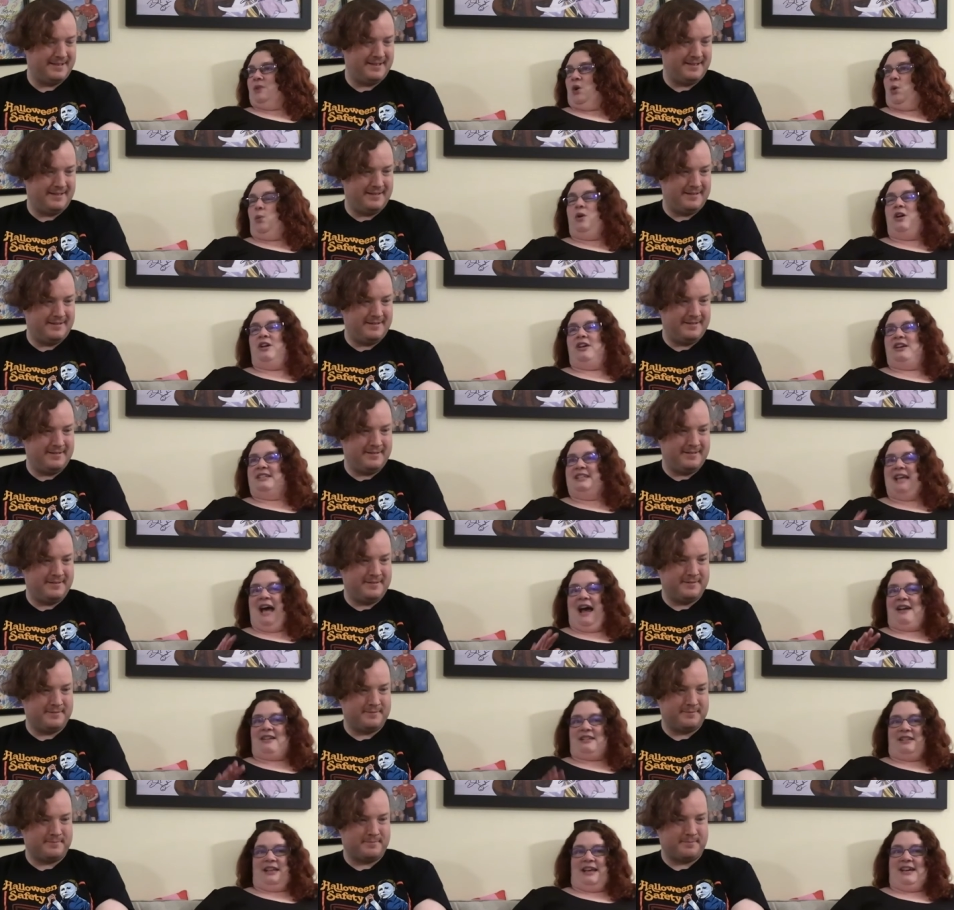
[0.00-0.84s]
Speaker 1: Well,
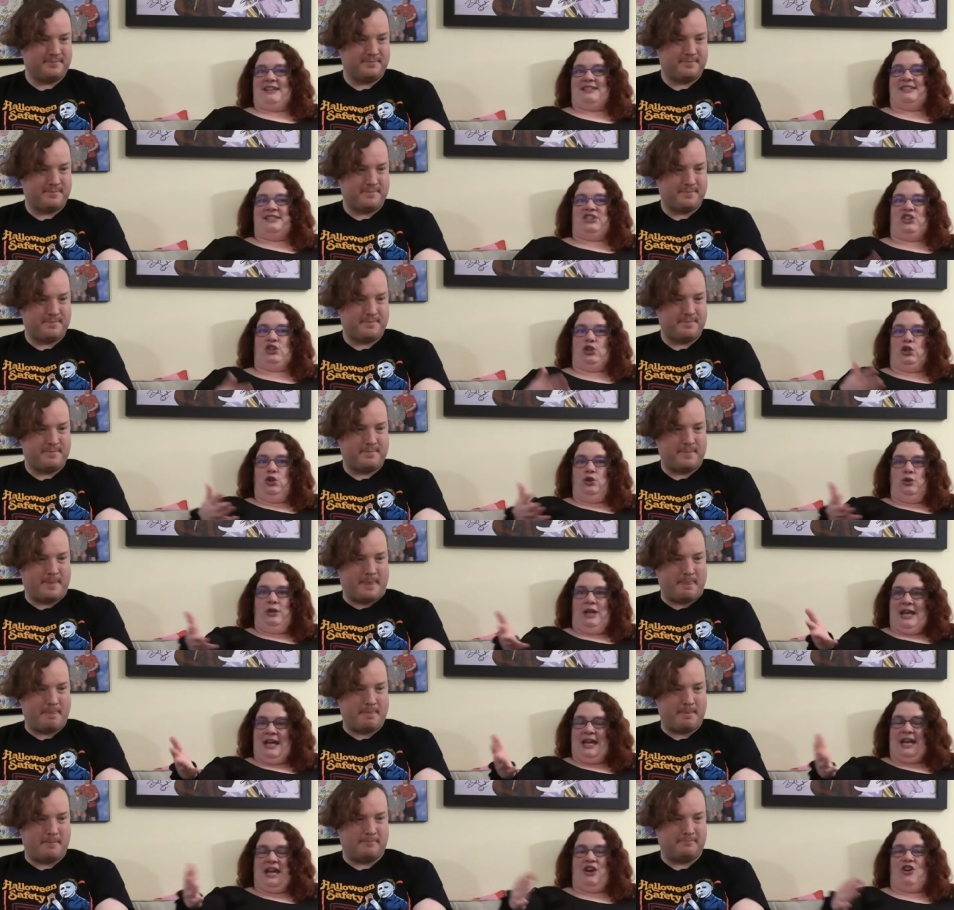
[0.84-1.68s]
exactly.
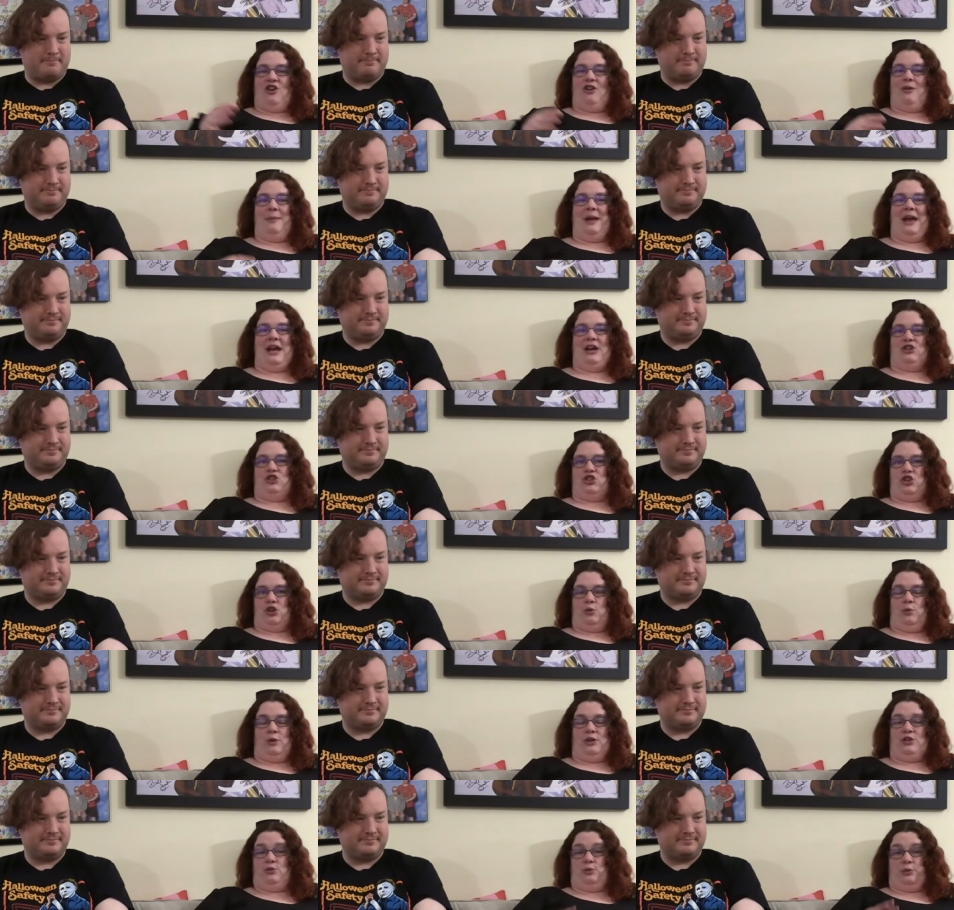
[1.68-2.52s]
Excluding
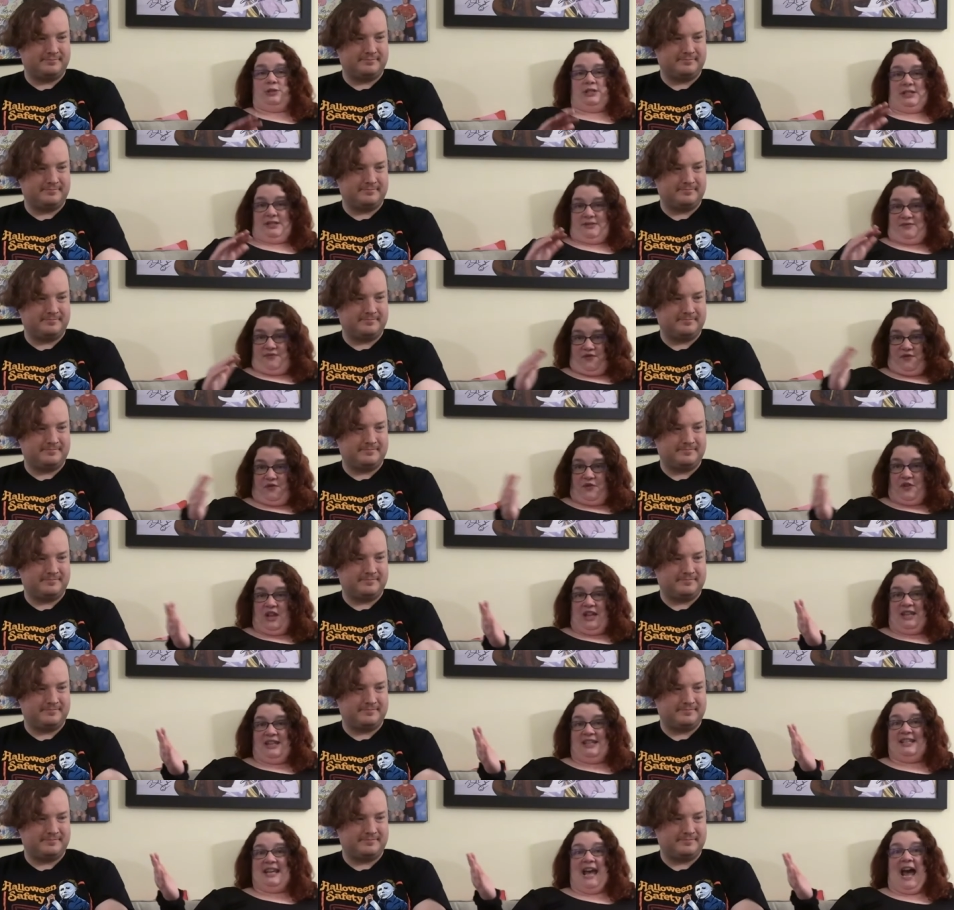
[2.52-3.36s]
Kiramager, which was...
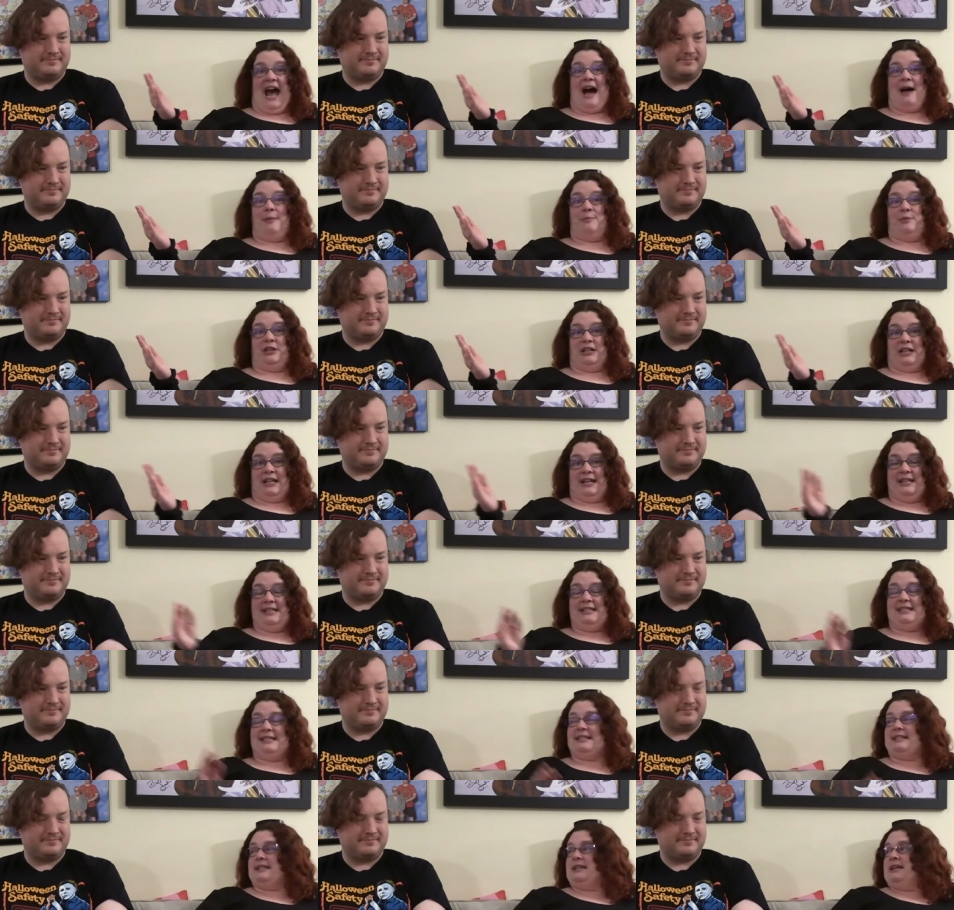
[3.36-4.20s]

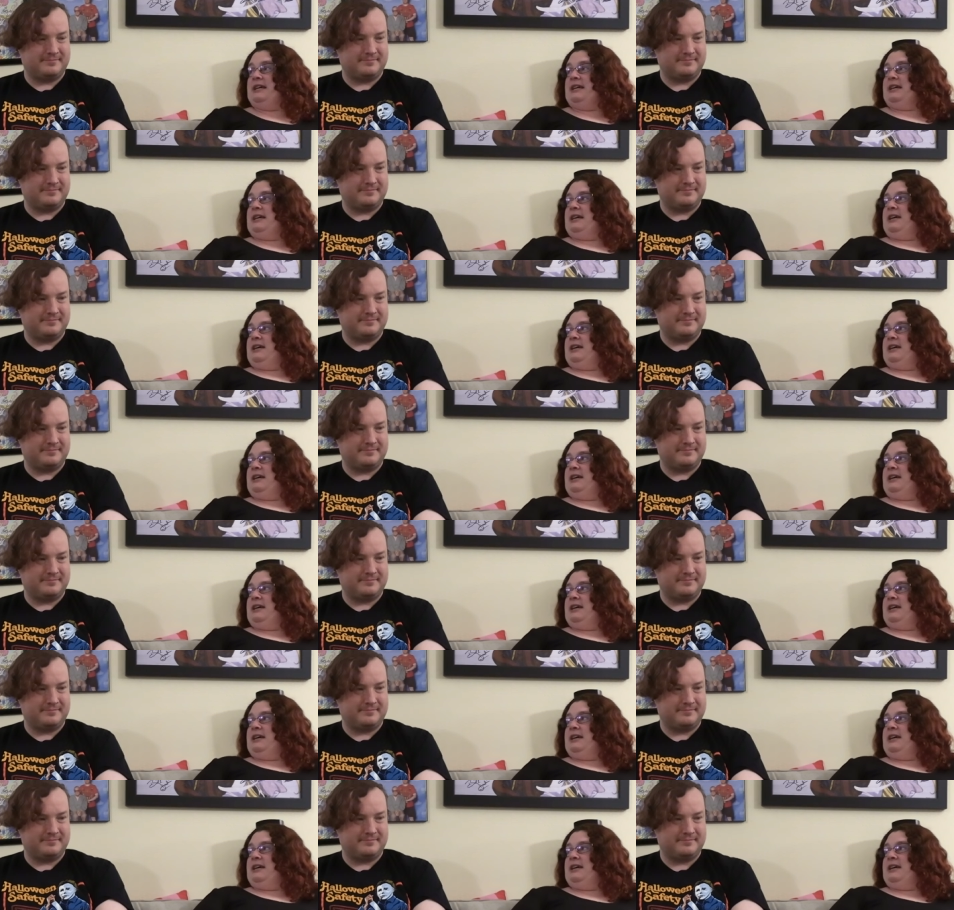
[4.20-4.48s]
fantabulous.